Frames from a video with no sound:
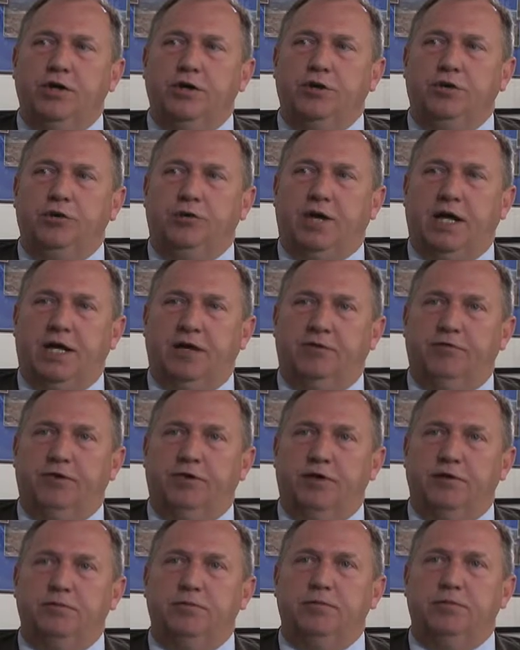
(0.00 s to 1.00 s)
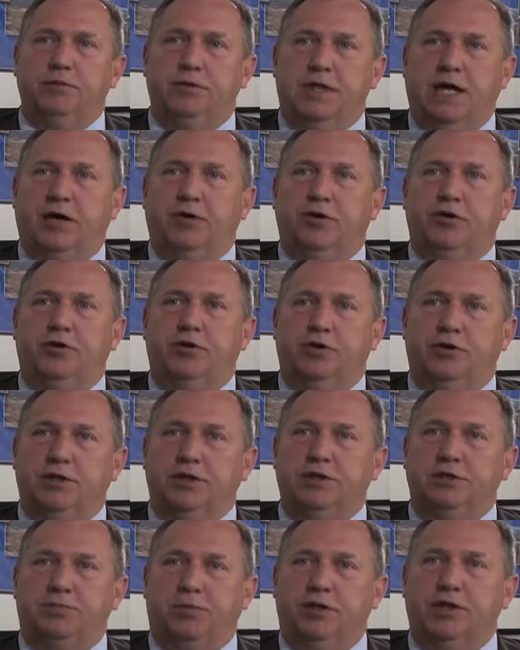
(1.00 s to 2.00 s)
do kind of a down and
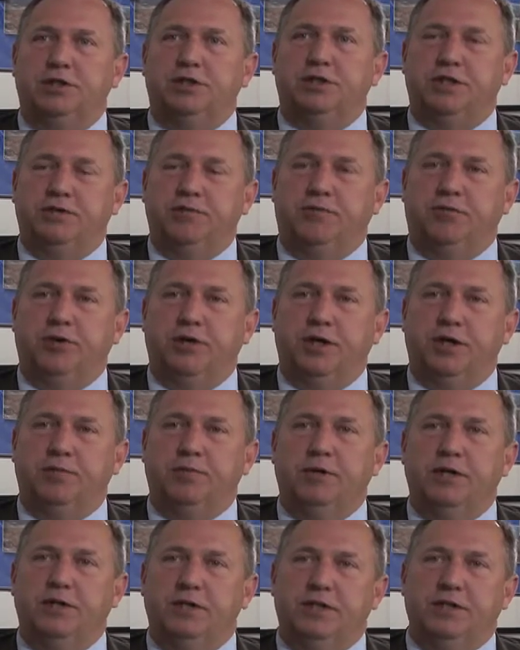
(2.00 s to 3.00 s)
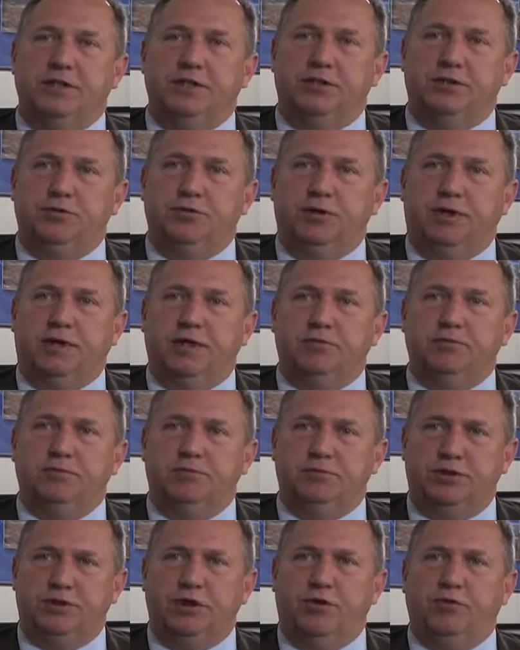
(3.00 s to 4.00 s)
dirty spreadsheet for them to
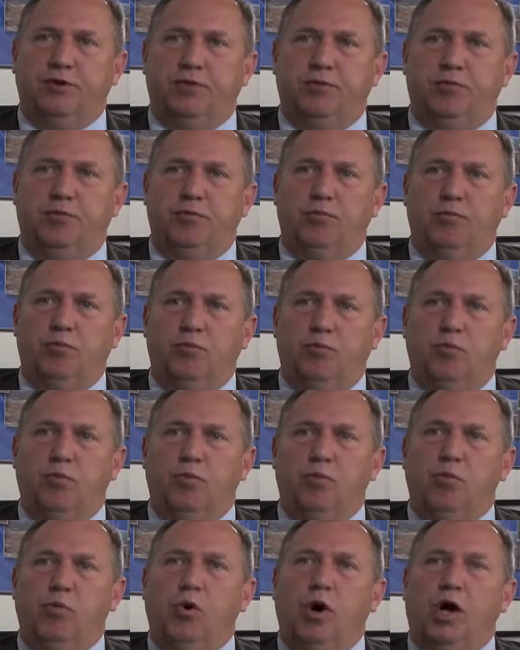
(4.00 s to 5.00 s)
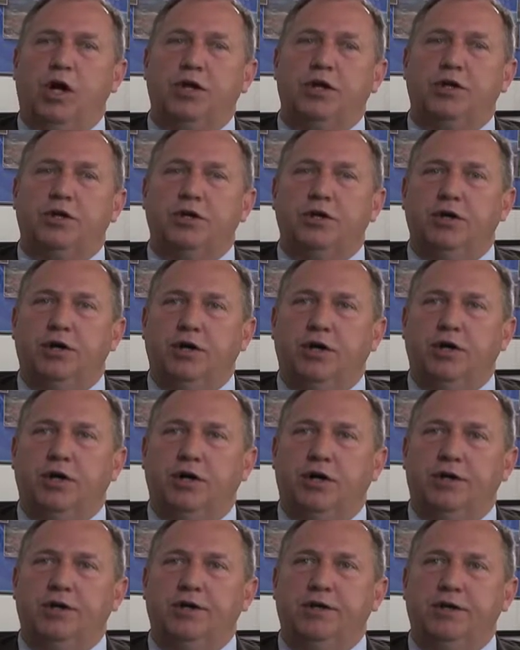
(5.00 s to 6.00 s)
show them what
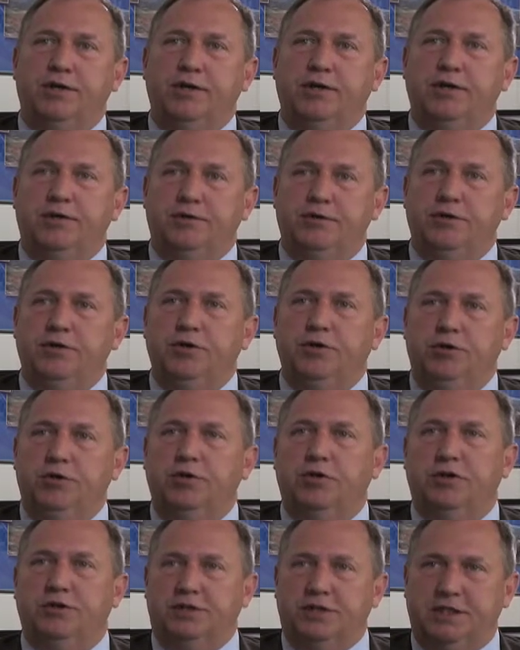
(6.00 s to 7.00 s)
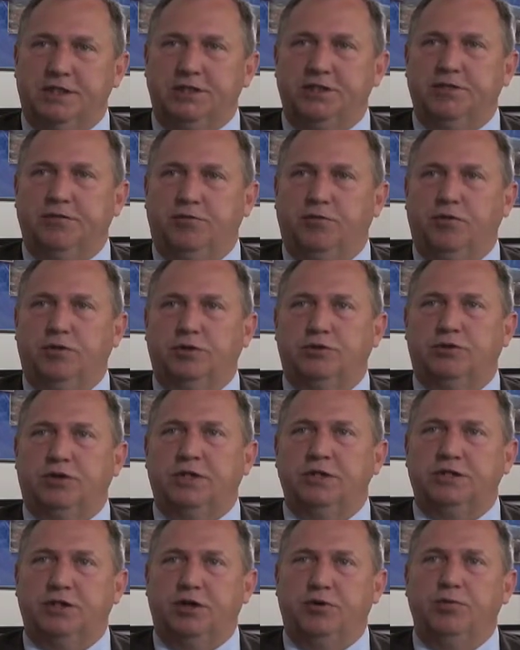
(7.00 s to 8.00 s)
a utilization of foreign
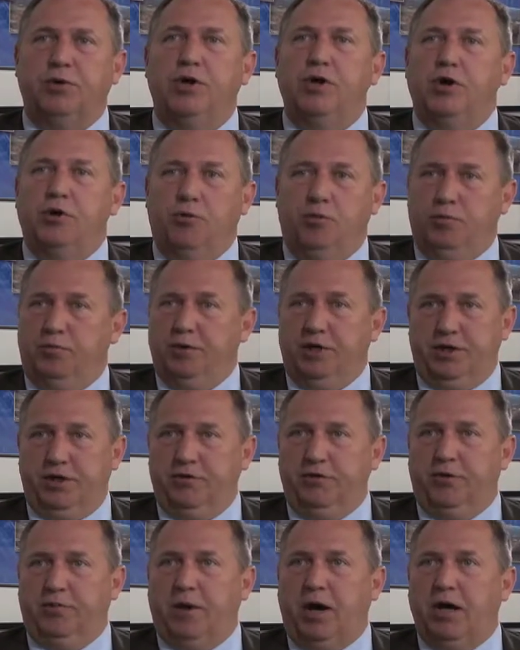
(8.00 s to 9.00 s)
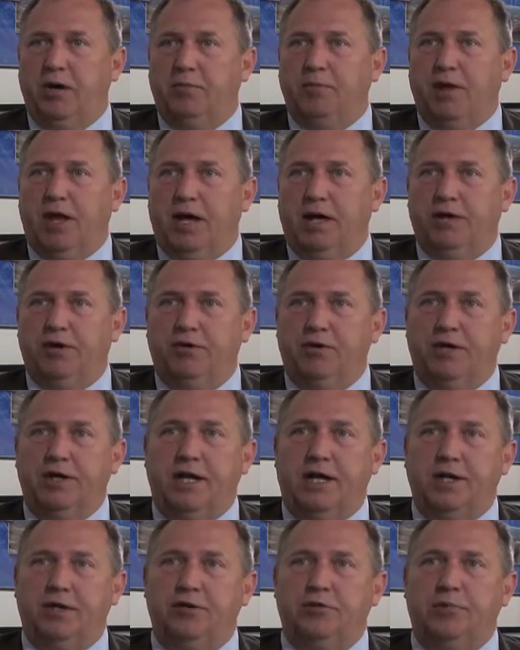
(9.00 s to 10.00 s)
trade zone would mean to their bottom line on an
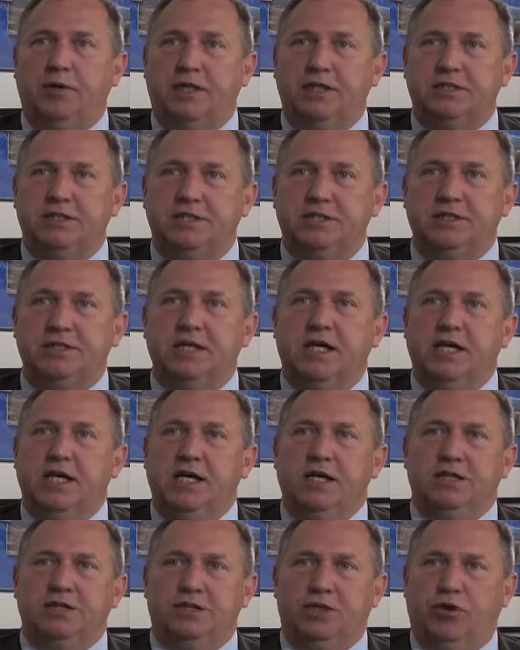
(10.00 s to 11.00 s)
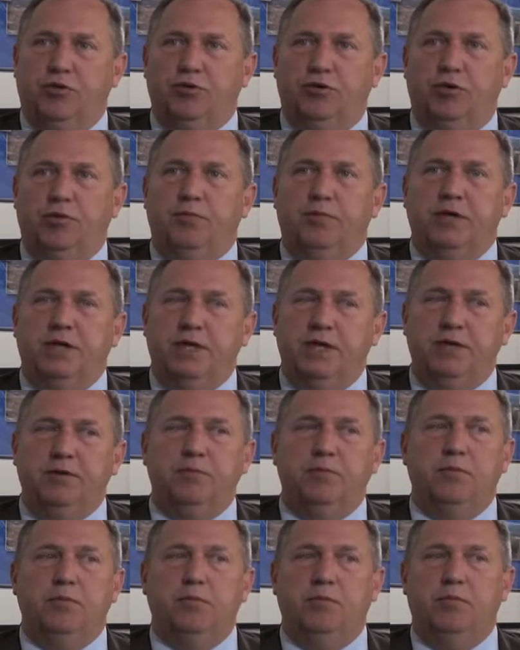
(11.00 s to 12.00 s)
annual basis. So there are many,
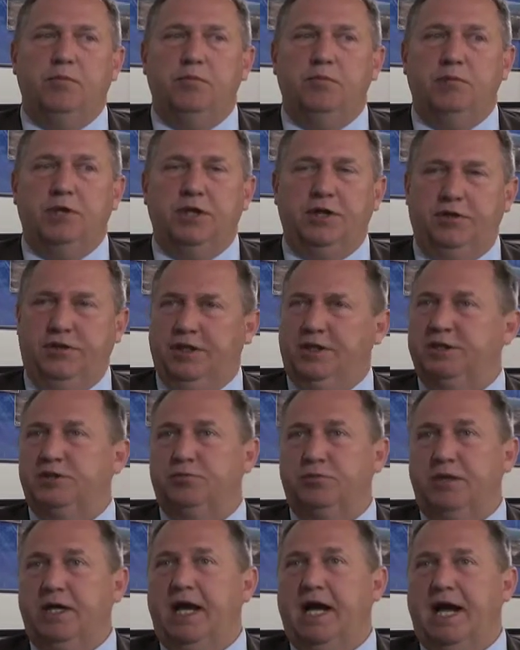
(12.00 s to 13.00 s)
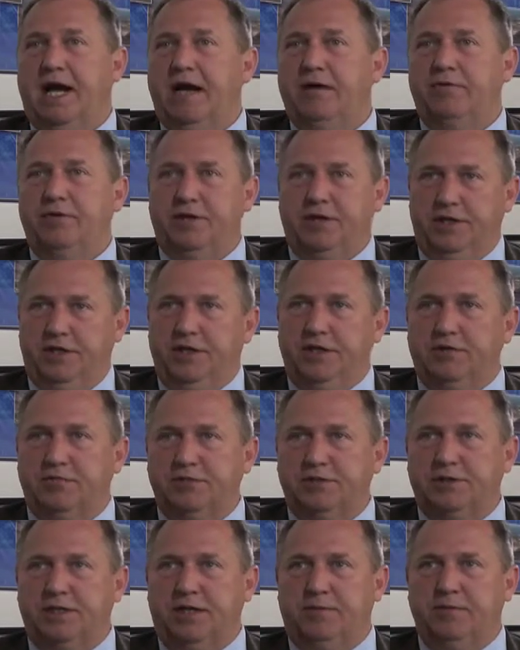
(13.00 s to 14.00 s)
many things we have that can
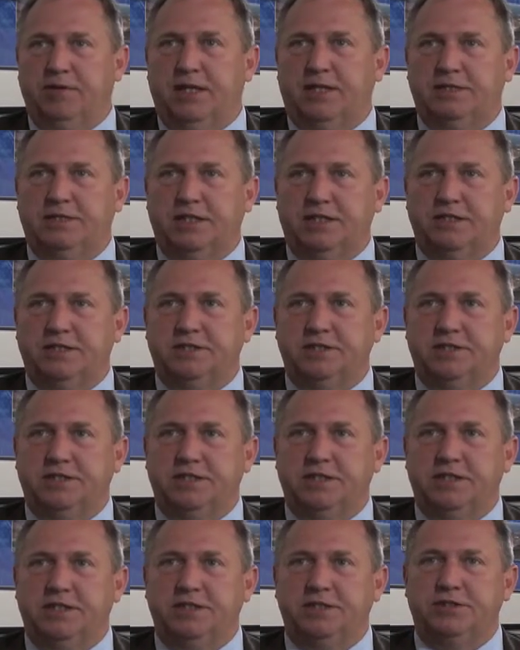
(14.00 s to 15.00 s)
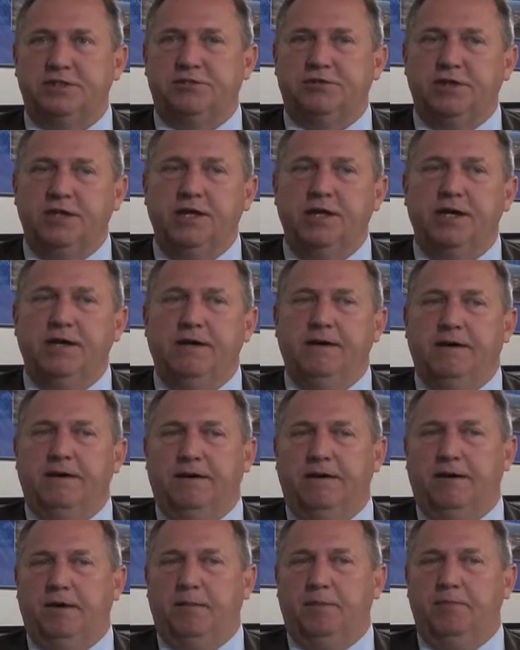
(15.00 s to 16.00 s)
help stabilize that existing industry.
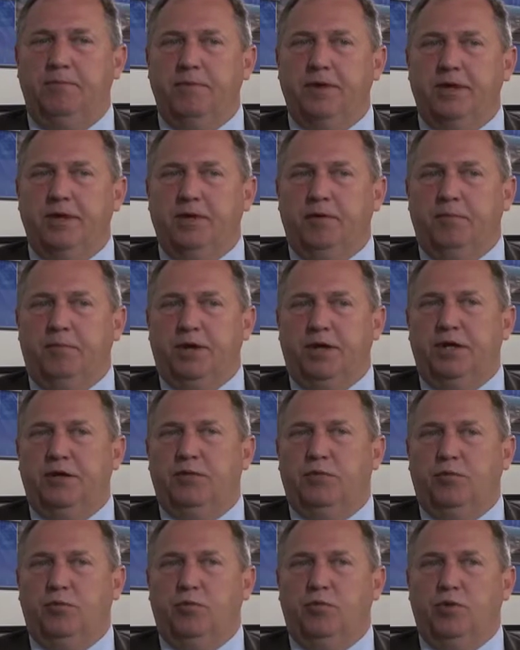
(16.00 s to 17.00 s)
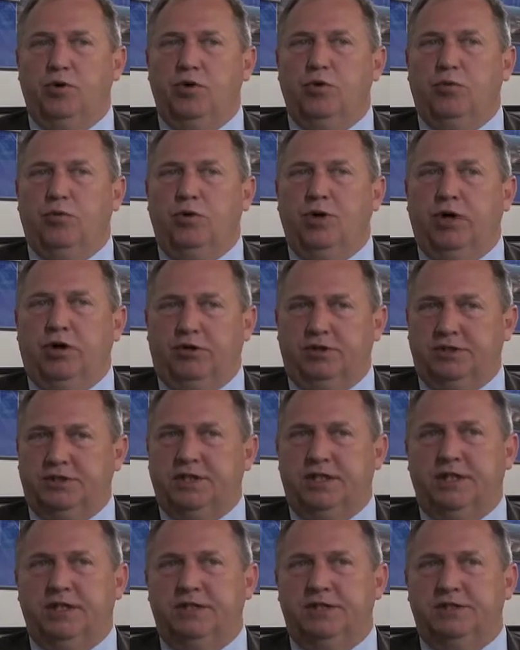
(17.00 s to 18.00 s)
But we are
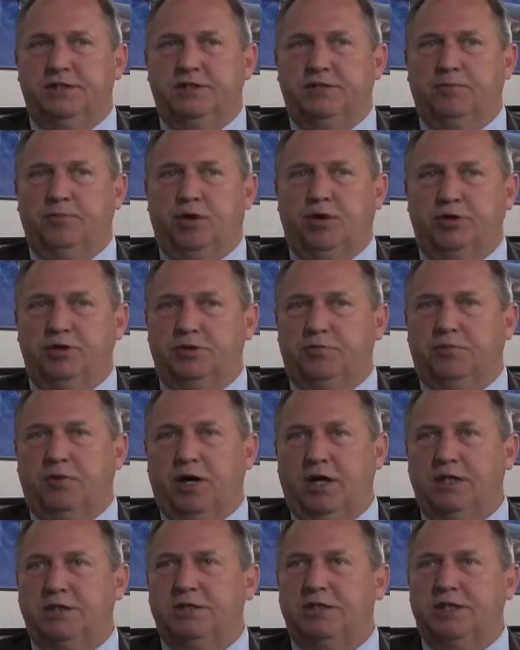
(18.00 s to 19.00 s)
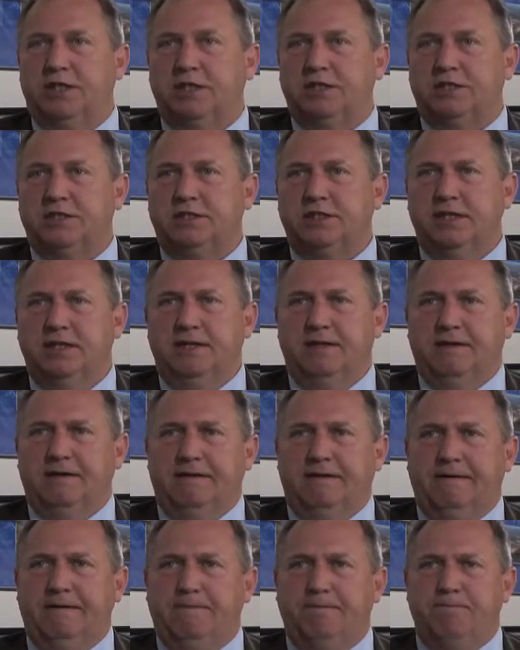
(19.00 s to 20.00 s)
seeing some larger projects.
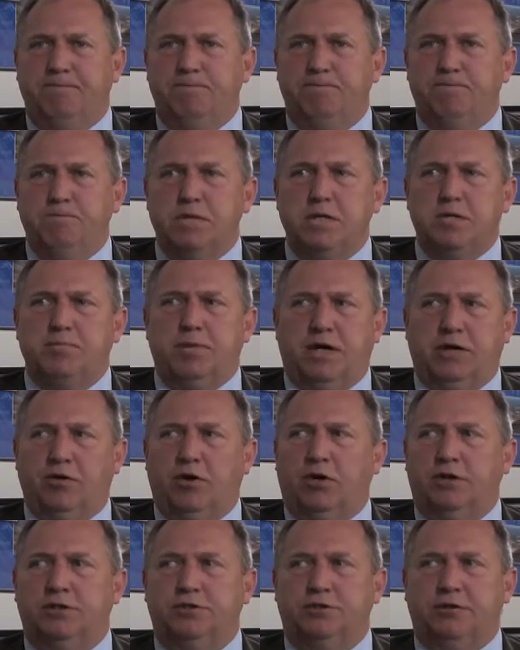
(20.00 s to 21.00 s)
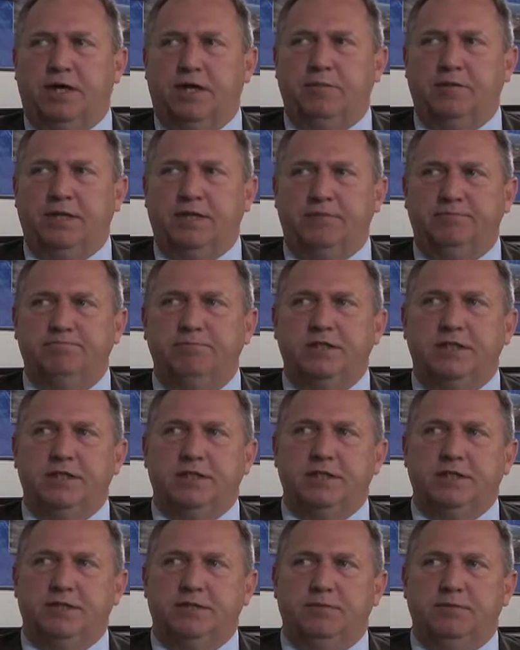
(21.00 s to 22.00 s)
By larger, I mean
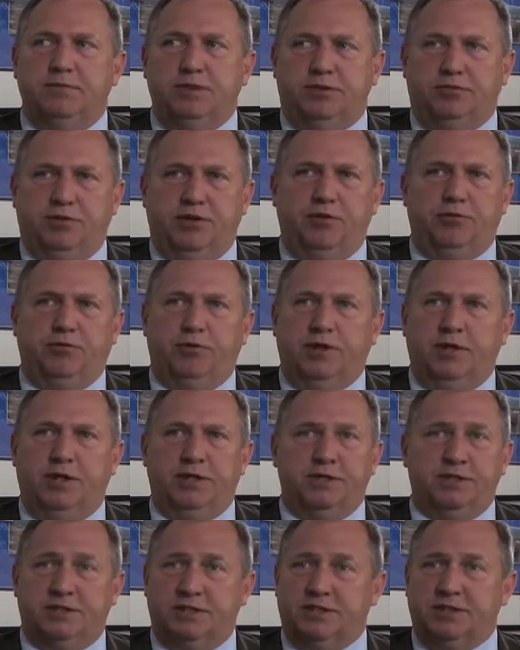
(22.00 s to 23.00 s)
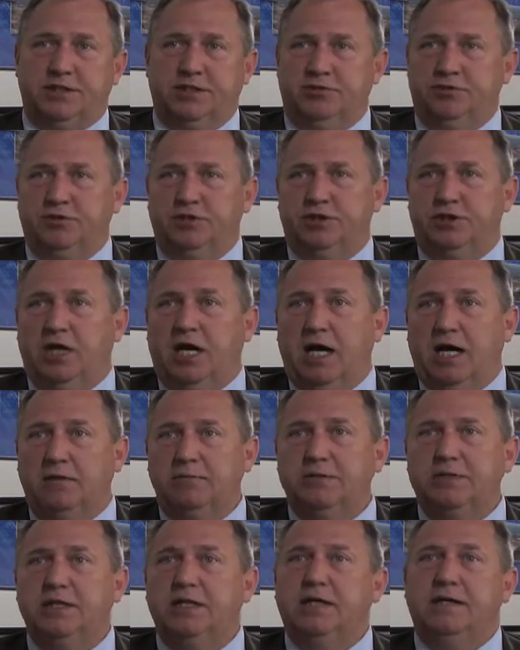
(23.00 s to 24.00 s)
between 300 and 600
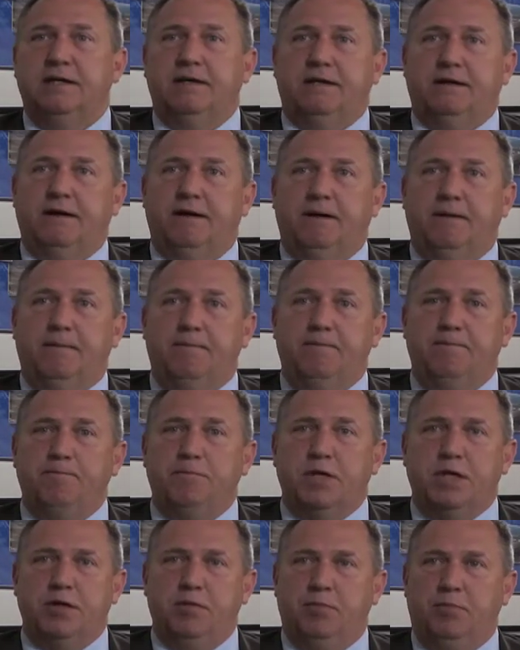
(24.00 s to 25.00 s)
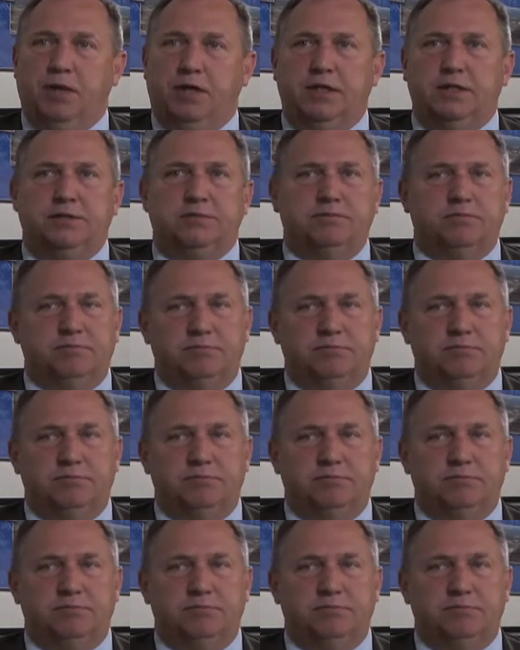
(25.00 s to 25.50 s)
jobs. But